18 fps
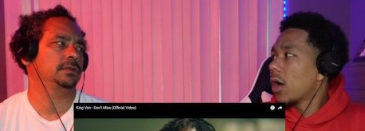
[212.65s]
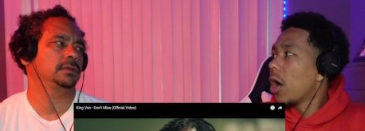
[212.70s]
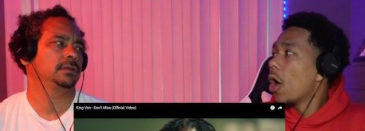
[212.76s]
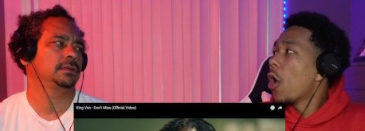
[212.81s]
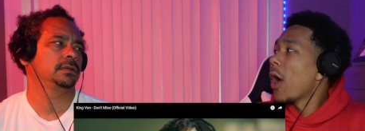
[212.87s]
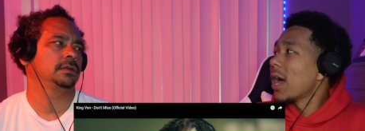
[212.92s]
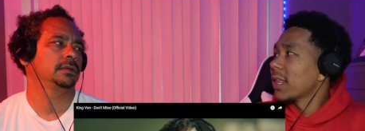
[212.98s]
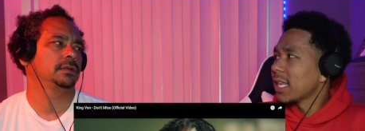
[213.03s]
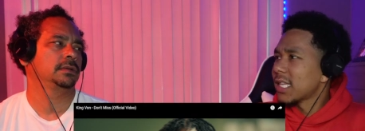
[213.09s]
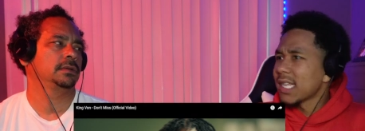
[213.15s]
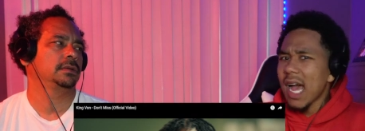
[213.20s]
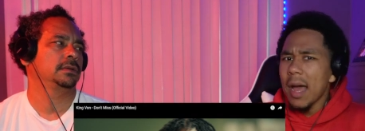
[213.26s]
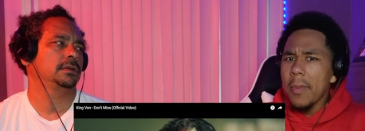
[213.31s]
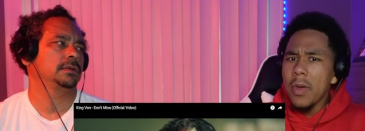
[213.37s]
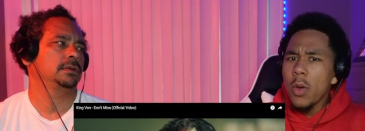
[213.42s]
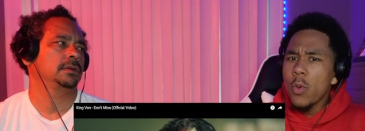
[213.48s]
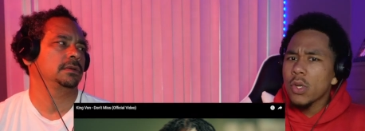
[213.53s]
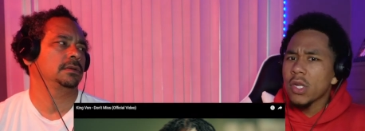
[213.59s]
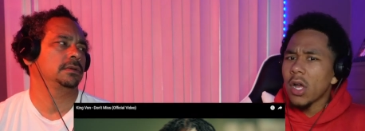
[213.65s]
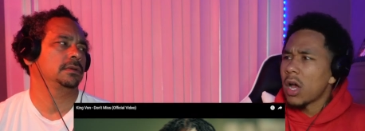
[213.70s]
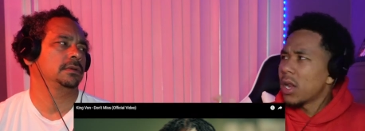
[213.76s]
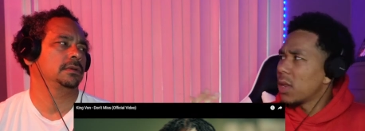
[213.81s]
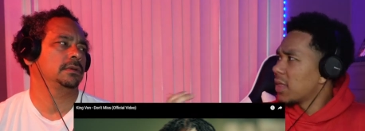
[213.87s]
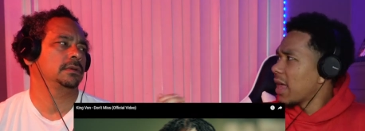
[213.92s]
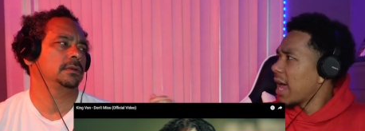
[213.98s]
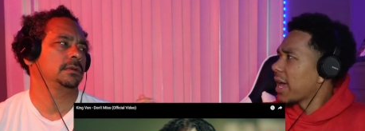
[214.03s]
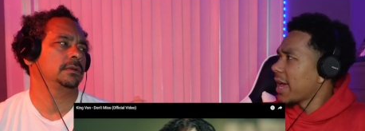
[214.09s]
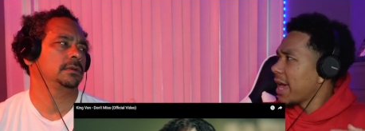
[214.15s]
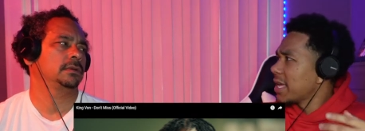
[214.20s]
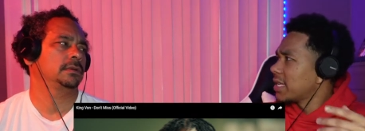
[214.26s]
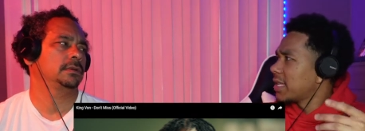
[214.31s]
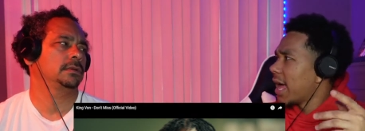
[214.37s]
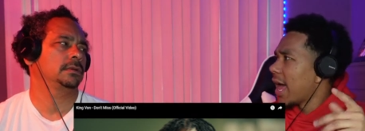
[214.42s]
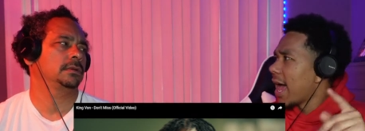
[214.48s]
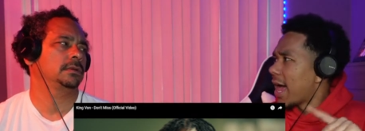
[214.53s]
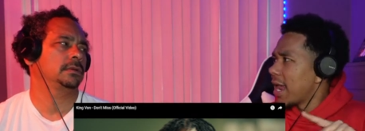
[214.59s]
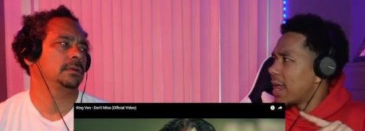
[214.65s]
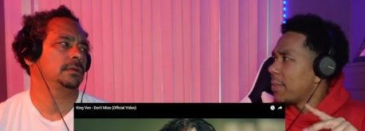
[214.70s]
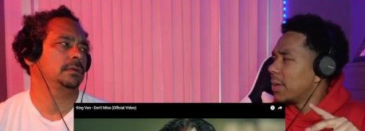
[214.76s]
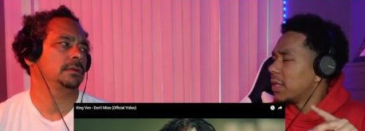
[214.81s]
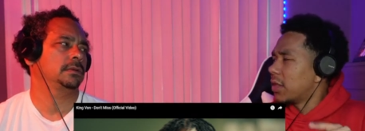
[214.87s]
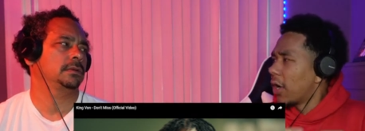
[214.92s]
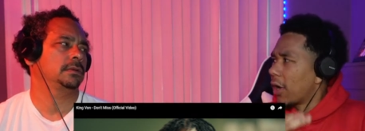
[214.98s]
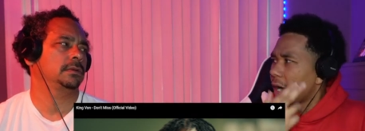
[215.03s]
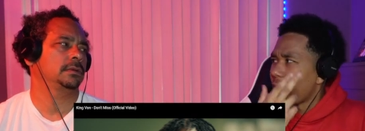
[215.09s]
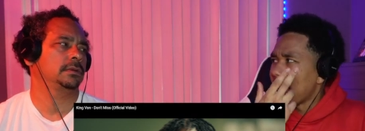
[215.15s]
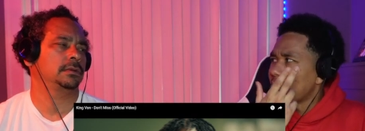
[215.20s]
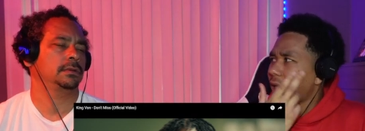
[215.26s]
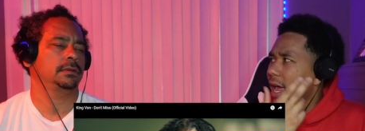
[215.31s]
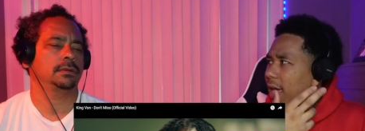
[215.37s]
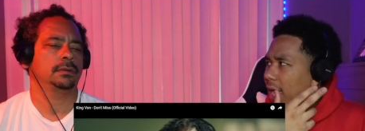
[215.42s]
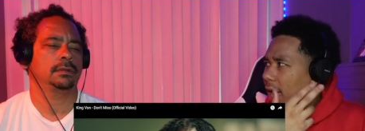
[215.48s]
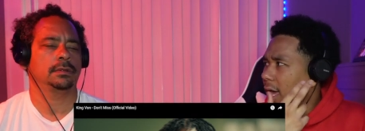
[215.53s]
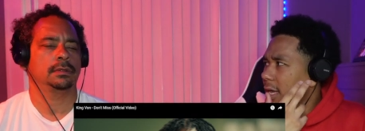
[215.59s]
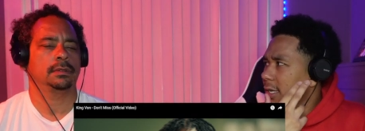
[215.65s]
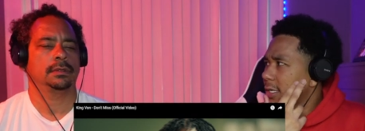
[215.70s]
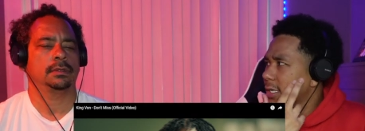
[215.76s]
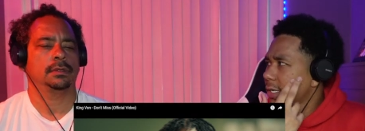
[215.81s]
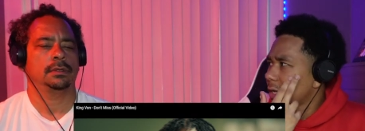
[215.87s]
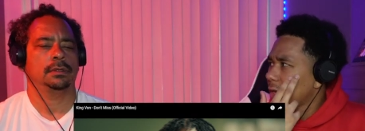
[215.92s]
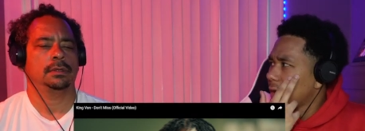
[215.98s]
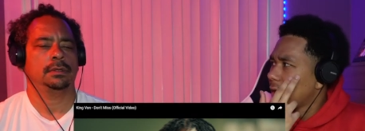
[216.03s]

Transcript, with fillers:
Speaker 1: Oh, at the time he was on that case they had him and Durk had that case.